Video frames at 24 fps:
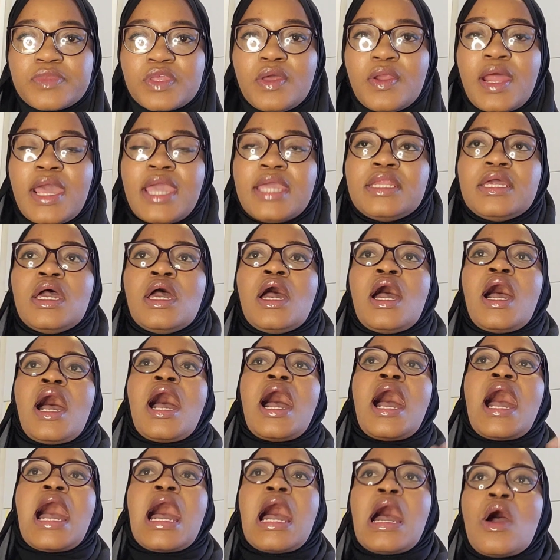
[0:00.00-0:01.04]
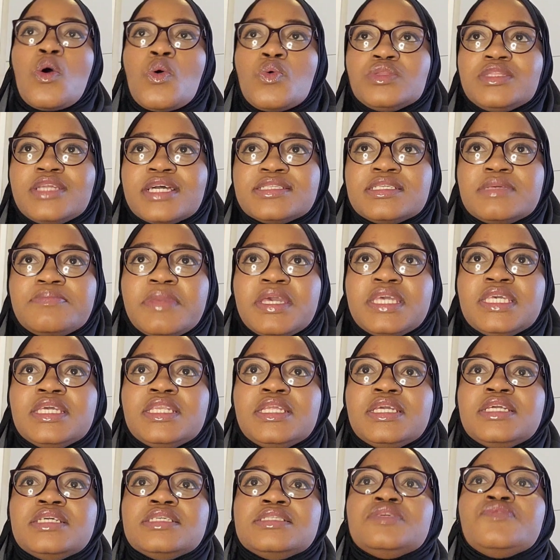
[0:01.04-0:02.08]
Right? How does He make
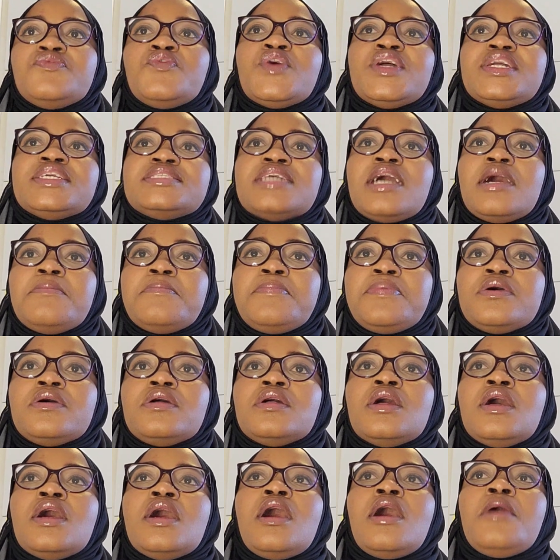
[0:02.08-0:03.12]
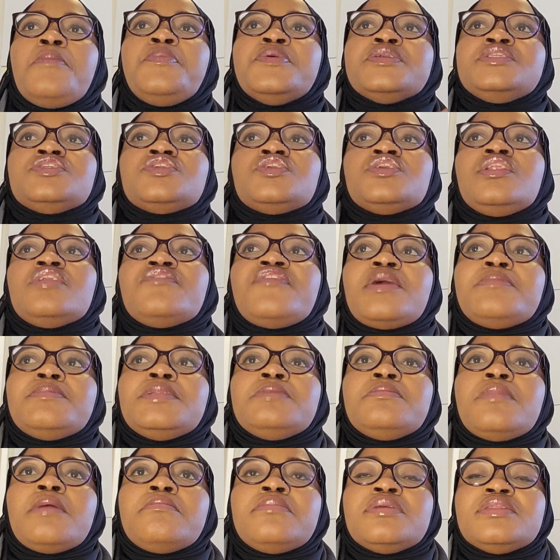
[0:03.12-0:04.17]
it easy? For example, a particular
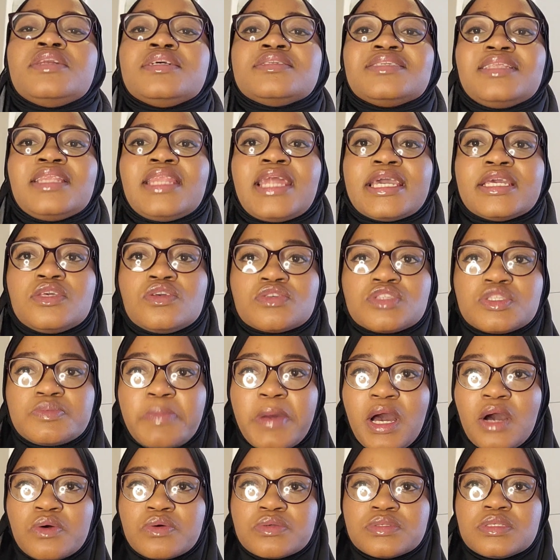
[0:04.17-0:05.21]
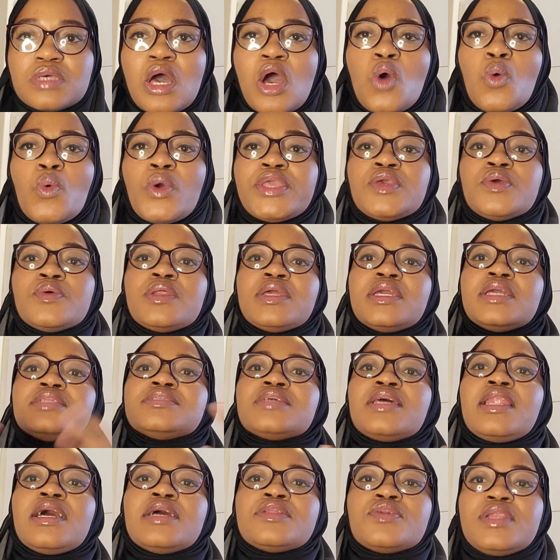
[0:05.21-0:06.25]
family member doesn't like your spouse. When you
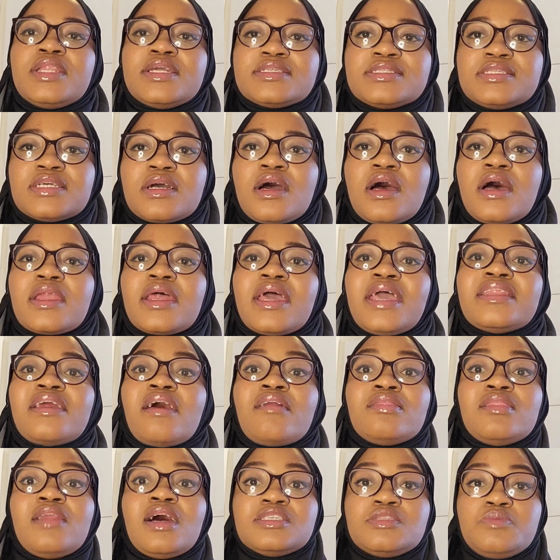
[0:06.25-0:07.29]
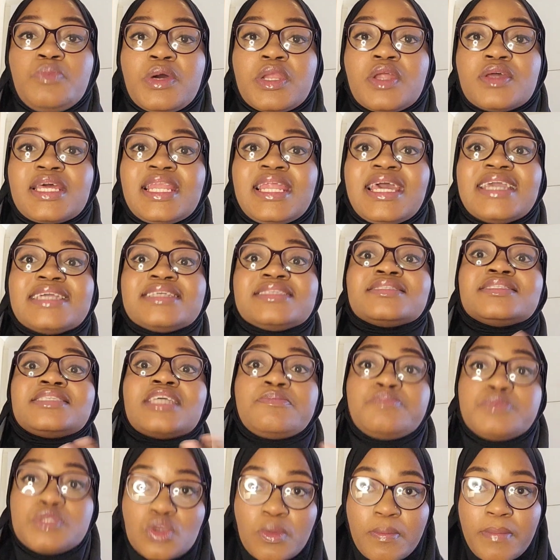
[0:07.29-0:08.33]
read Salatul Istikhara and Allah subhanahu wa ta'ala
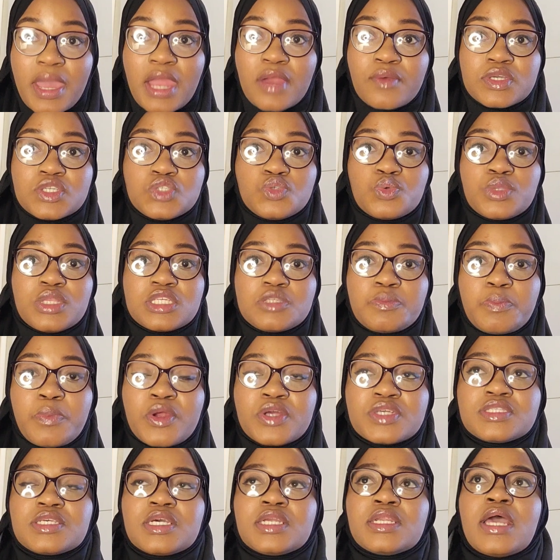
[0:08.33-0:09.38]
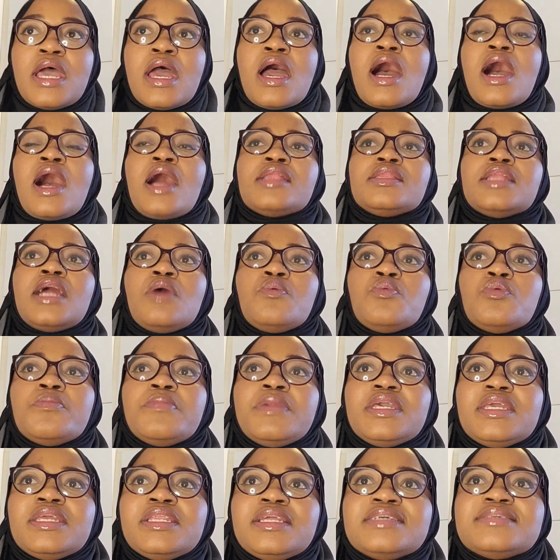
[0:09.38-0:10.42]
accepts your marriage with this person, Allah will
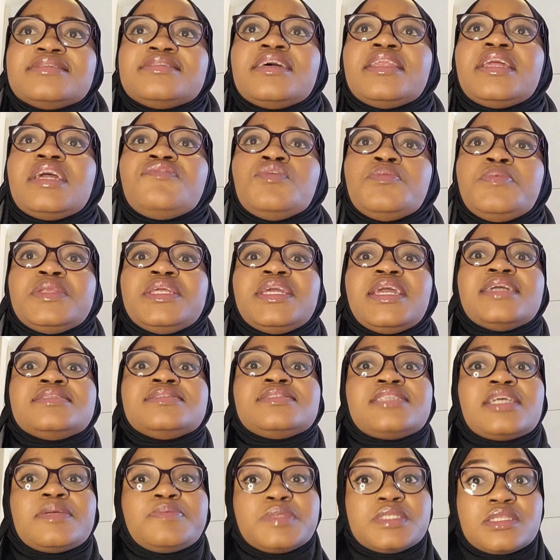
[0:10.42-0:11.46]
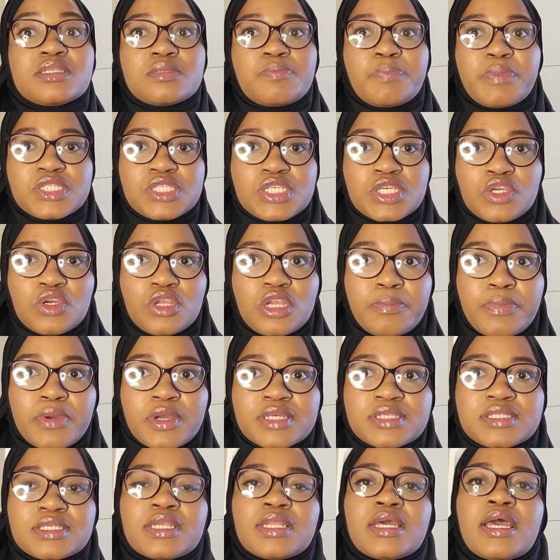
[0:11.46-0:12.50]
make it easy that everybody accepts this particular
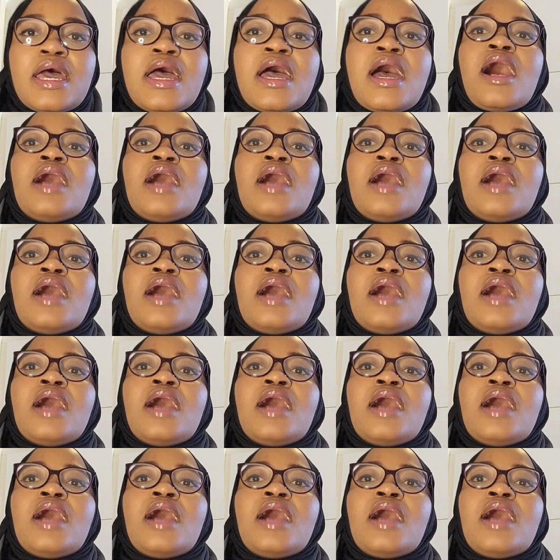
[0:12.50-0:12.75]
person.